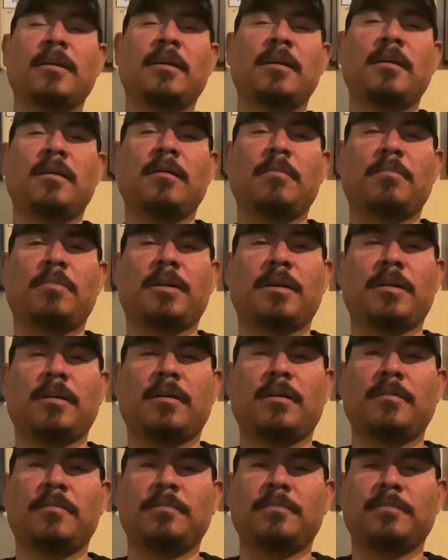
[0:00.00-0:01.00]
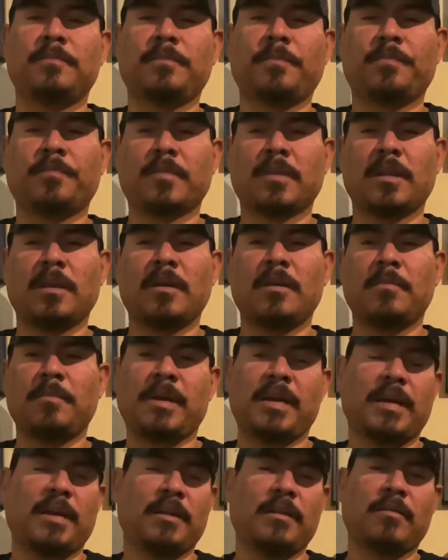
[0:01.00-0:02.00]
But
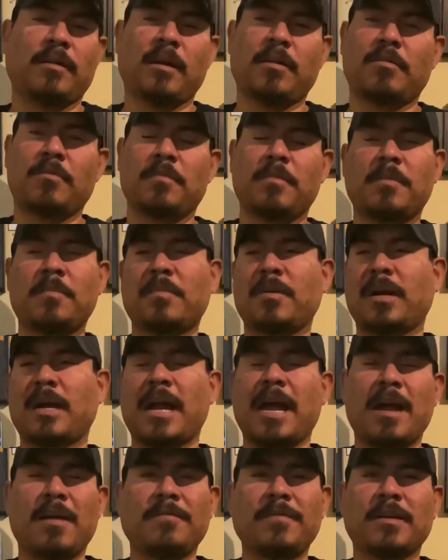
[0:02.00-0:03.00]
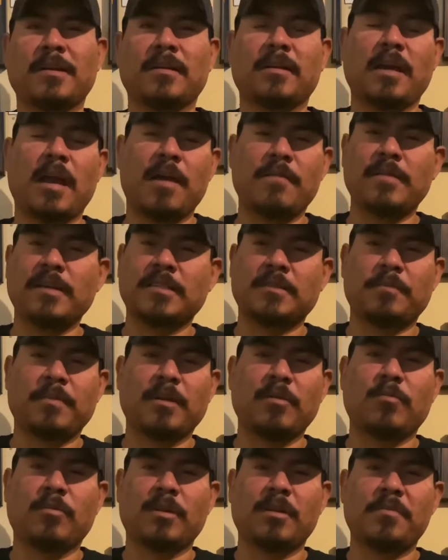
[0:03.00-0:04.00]
man, I remember Havok's
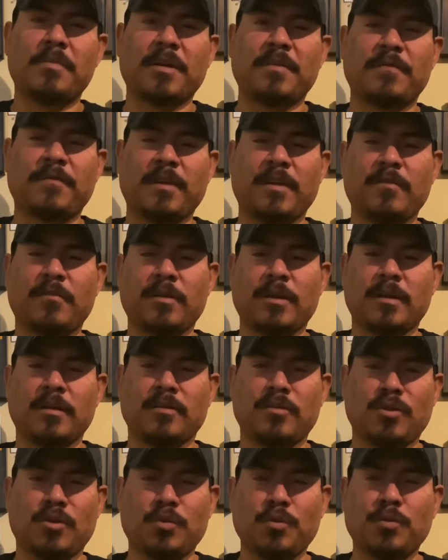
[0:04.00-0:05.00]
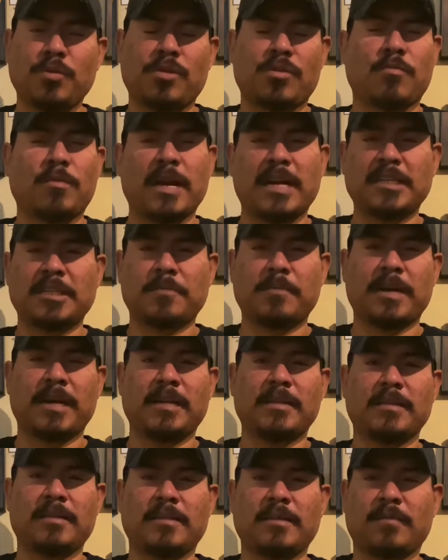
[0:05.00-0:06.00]
been one of my favorite new thrash
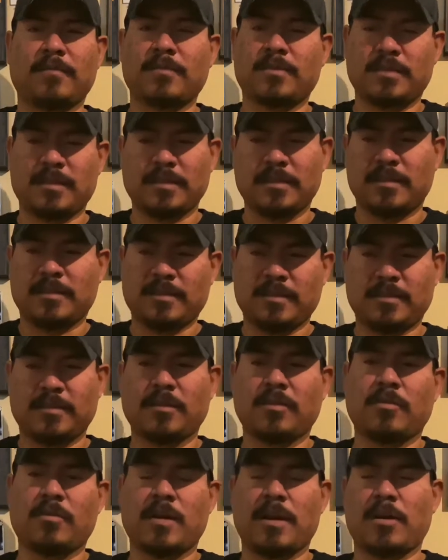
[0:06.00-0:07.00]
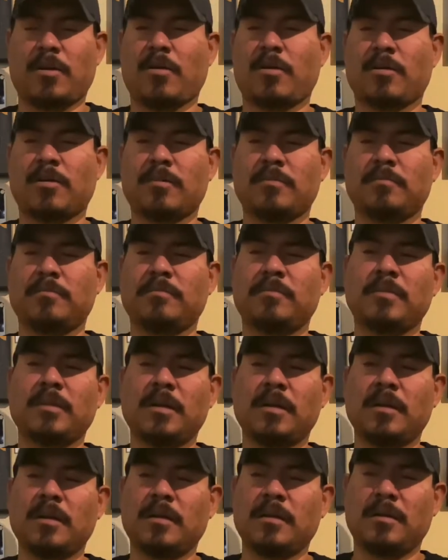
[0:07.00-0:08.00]
bands ever since I heard them.
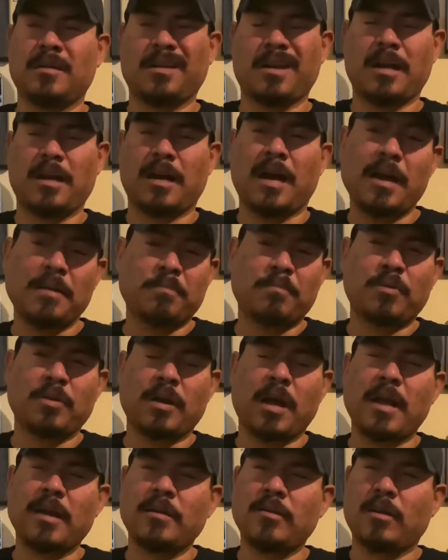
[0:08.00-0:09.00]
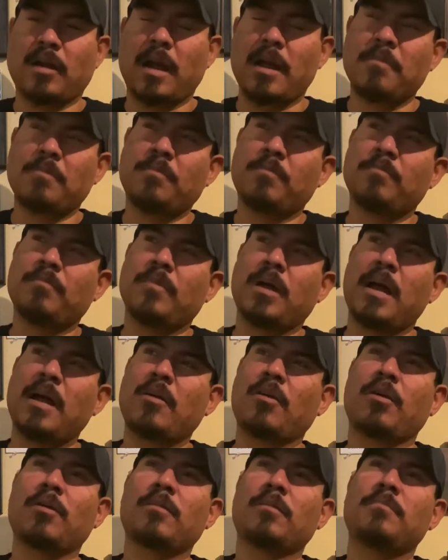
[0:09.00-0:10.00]
I
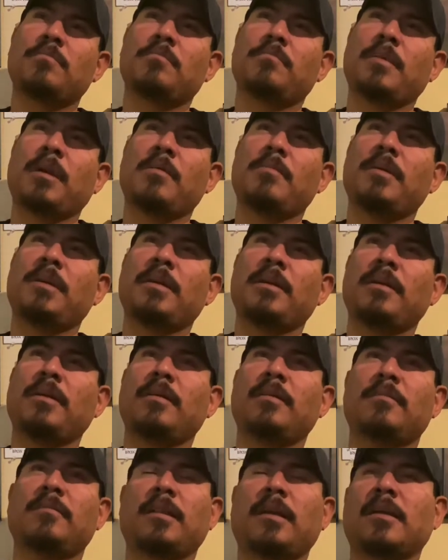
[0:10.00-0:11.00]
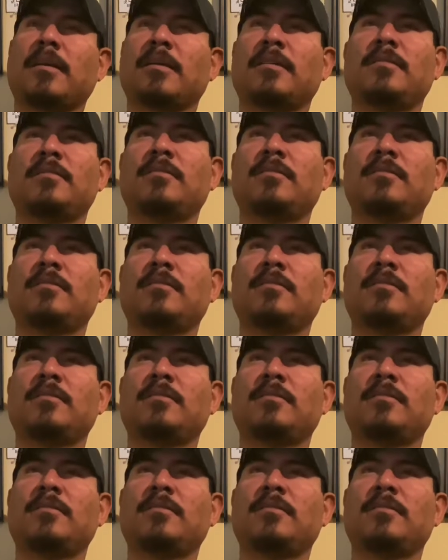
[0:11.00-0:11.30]
heard them maybe like in